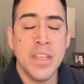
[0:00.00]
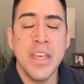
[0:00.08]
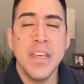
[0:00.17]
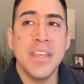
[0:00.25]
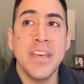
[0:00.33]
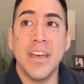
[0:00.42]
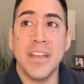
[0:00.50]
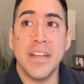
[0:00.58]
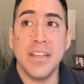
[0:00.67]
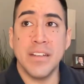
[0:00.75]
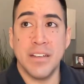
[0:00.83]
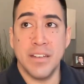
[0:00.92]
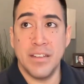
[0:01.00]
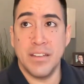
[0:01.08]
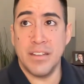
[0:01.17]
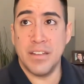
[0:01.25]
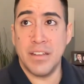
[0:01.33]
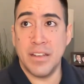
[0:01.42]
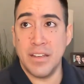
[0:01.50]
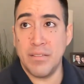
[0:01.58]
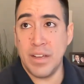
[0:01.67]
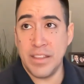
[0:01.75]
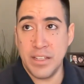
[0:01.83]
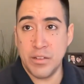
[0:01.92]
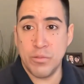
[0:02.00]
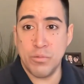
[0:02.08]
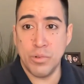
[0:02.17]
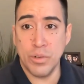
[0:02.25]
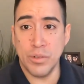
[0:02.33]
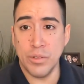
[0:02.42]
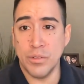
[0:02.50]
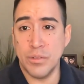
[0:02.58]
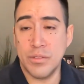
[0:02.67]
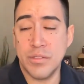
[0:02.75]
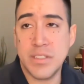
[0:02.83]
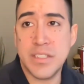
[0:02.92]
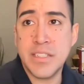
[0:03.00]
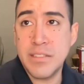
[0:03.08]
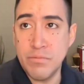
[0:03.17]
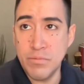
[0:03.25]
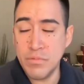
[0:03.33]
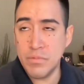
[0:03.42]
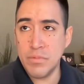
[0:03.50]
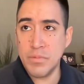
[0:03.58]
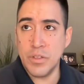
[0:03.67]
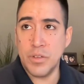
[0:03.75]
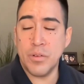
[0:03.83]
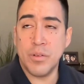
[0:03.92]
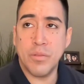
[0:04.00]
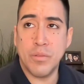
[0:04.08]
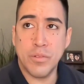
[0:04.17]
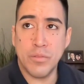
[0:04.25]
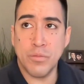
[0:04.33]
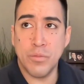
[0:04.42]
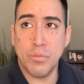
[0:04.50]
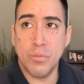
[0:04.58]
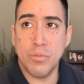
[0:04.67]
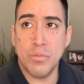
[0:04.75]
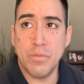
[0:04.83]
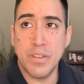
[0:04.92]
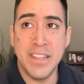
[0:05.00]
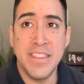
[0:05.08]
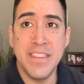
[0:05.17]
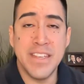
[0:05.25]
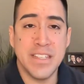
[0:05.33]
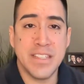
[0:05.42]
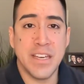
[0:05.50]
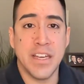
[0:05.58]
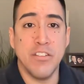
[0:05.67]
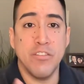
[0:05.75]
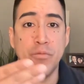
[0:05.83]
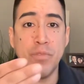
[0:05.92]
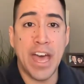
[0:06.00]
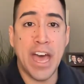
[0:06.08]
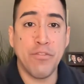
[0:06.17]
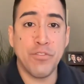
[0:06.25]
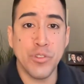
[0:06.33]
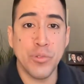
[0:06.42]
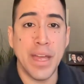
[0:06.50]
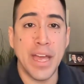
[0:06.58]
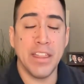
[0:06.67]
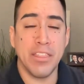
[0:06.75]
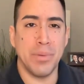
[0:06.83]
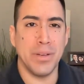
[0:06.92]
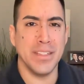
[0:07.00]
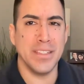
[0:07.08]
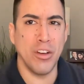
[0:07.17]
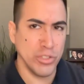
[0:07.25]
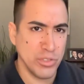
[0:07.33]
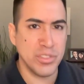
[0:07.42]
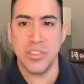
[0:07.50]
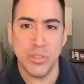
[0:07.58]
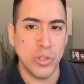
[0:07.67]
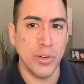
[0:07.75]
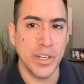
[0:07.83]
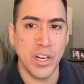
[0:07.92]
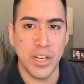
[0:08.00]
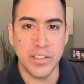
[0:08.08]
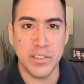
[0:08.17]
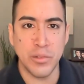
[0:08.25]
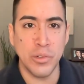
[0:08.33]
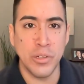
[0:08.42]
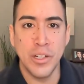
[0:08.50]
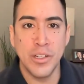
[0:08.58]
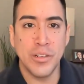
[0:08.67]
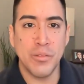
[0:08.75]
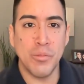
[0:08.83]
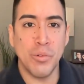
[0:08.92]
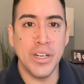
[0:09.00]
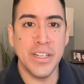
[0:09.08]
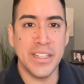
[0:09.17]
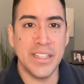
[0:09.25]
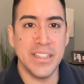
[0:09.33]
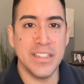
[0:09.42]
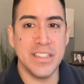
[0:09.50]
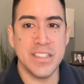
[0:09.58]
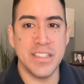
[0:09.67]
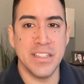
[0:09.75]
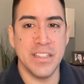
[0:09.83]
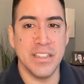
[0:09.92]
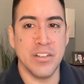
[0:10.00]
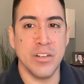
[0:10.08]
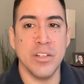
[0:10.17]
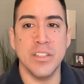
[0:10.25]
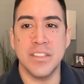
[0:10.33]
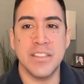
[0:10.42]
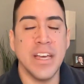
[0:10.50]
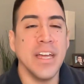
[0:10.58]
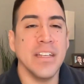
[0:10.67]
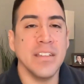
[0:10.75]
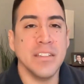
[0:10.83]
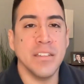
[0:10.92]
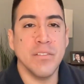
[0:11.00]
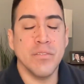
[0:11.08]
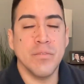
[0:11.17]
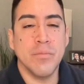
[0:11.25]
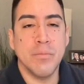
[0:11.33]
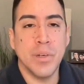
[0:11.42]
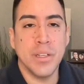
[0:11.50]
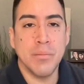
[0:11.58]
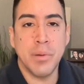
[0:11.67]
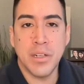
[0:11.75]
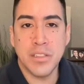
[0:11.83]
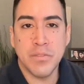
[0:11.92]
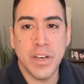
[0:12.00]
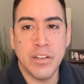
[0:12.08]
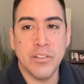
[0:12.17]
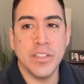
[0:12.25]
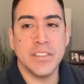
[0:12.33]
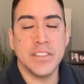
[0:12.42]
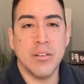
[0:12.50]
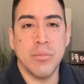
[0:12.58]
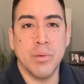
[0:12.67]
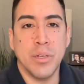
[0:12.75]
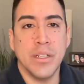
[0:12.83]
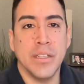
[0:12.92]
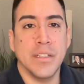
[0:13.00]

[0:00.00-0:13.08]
Yeah, and I think we're, you know, in this kind of aftermath, but it's also still going on. So what is the current status of monkeypox virus outbreak?